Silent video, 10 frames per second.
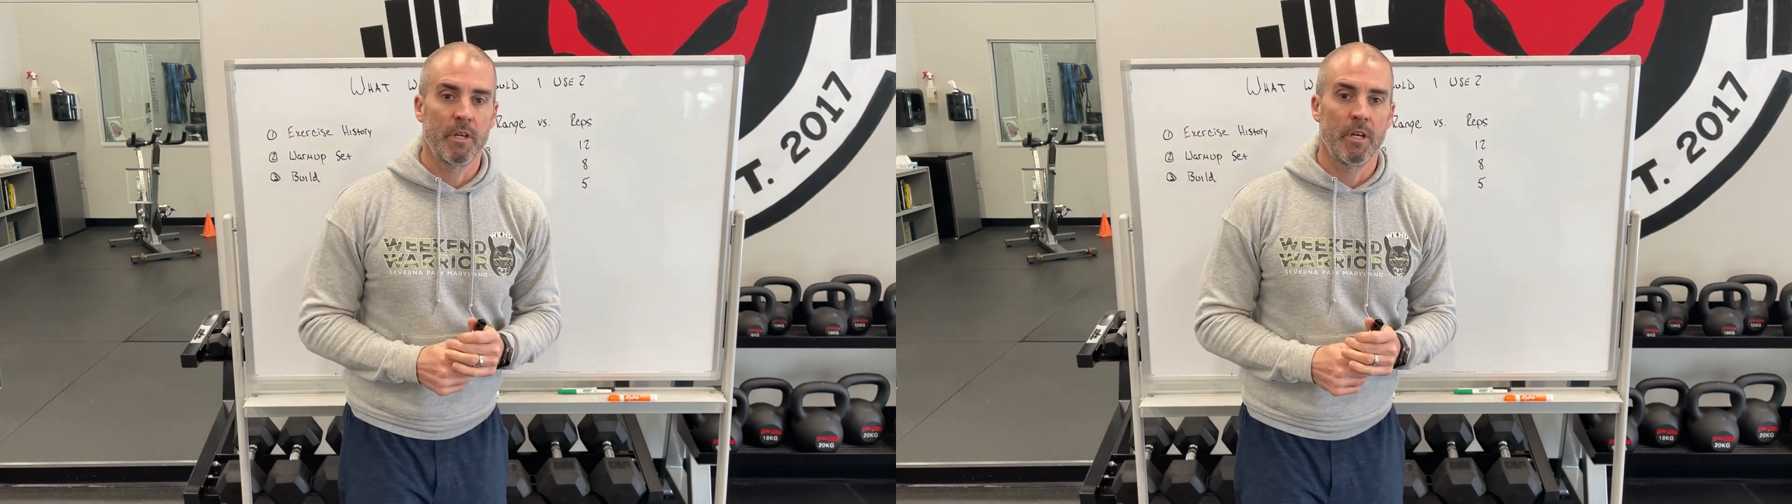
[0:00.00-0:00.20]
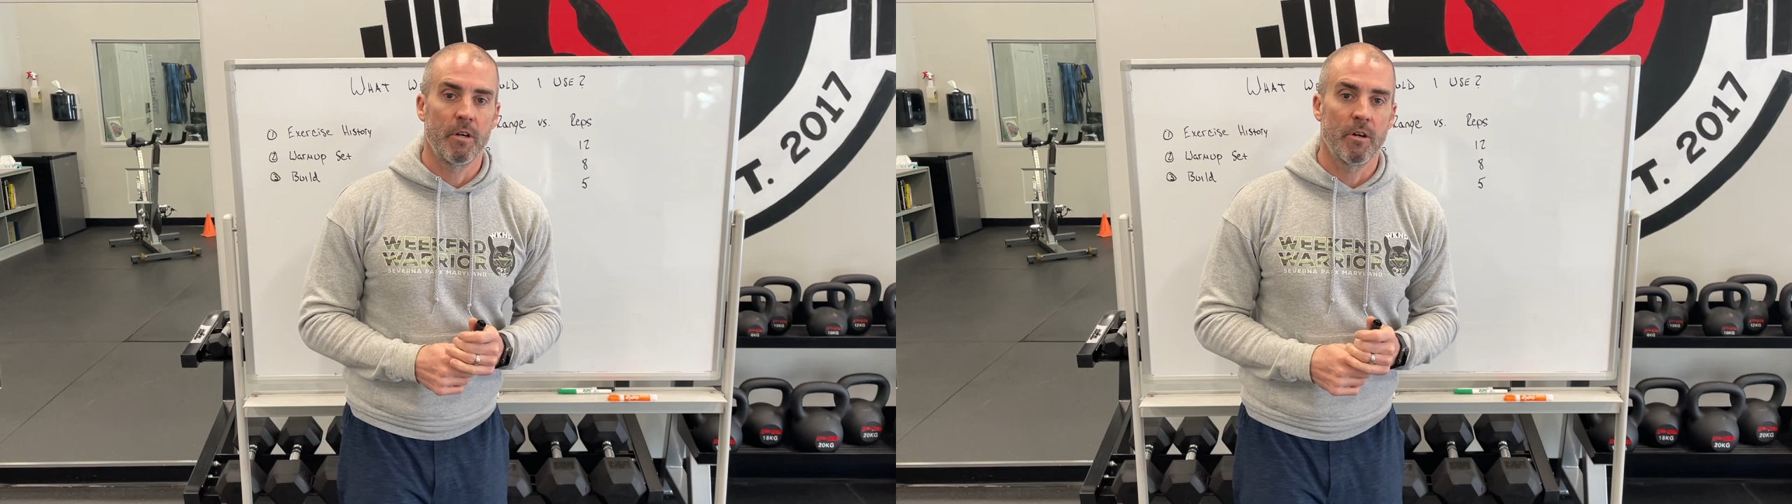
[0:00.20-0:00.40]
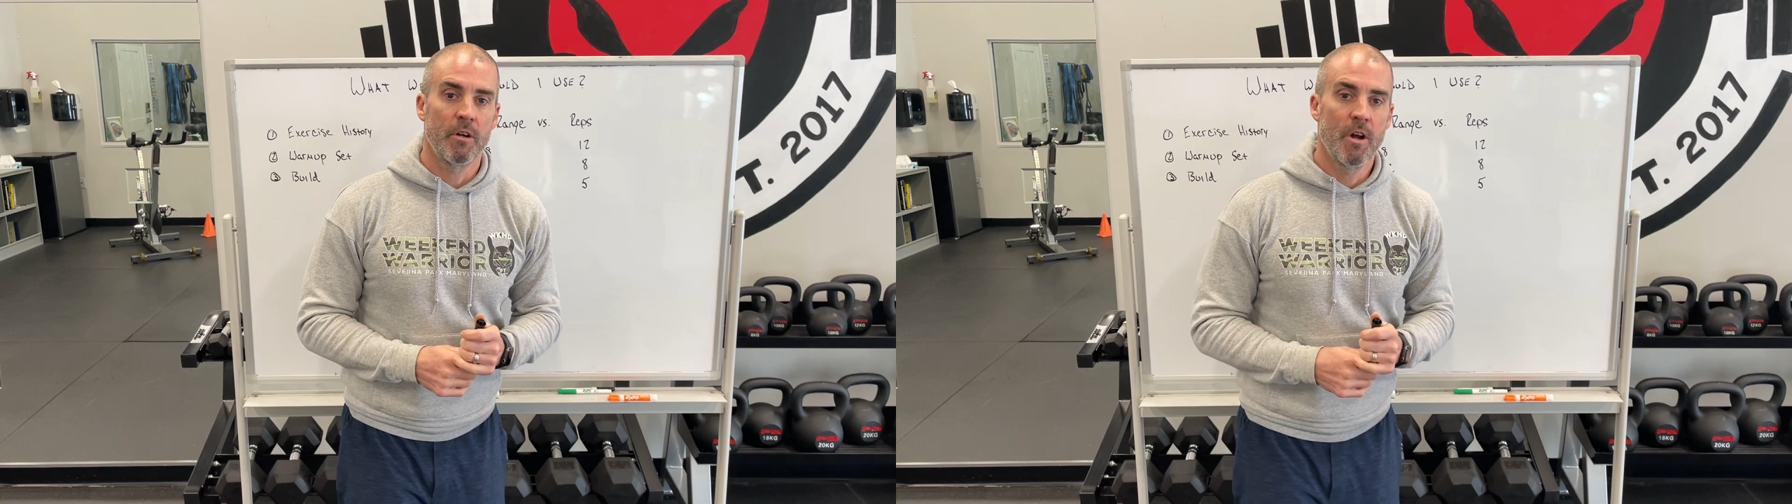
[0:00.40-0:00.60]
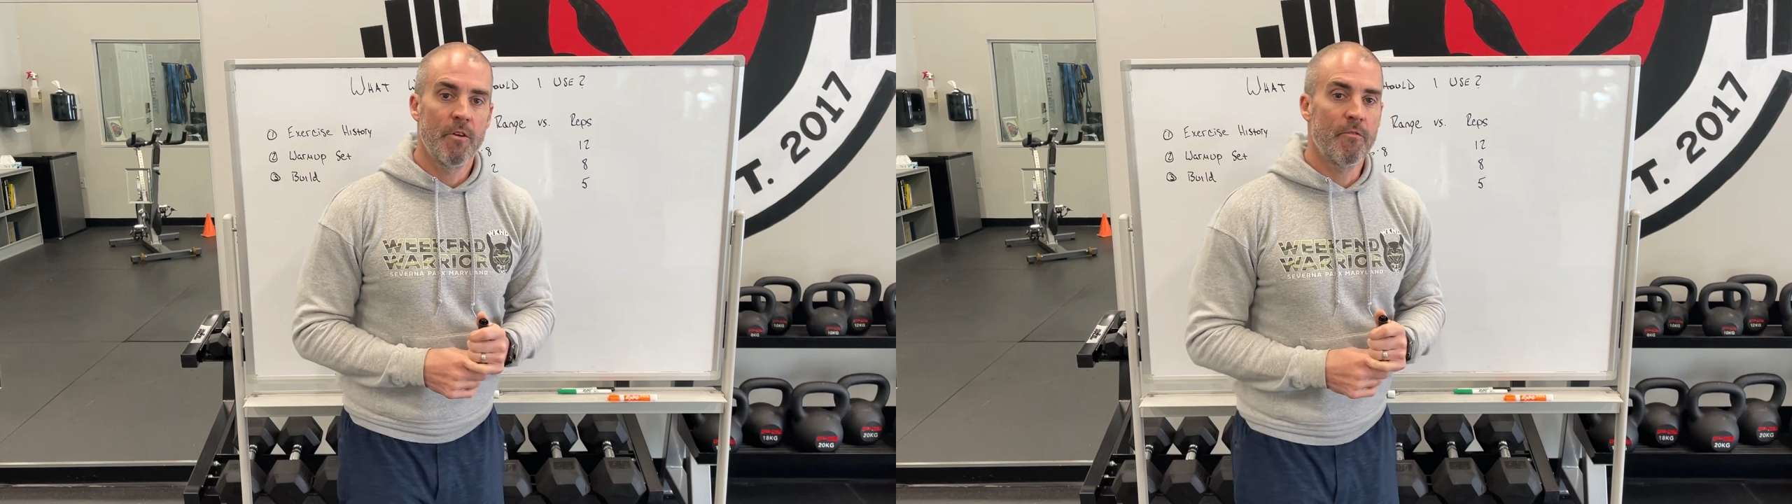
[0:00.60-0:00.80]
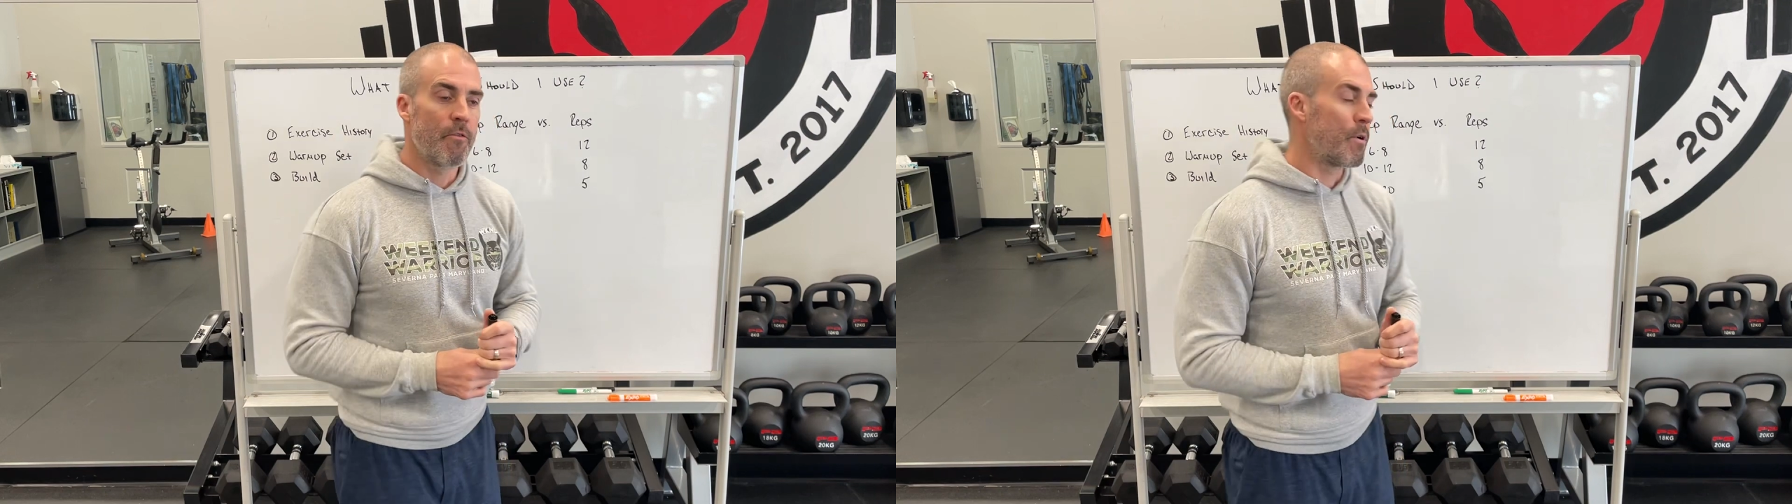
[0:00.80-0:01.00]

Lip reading: here for